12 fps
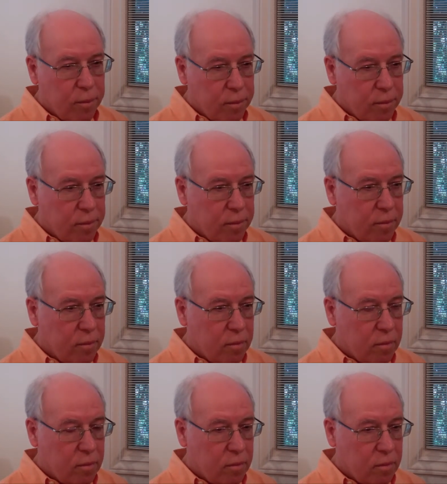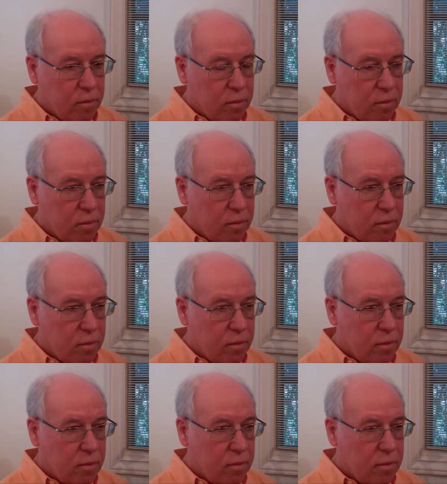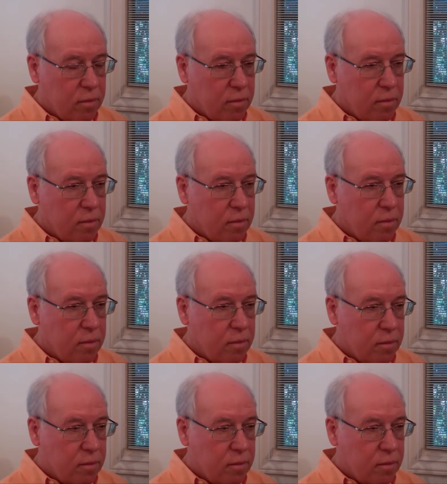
Nothing is said.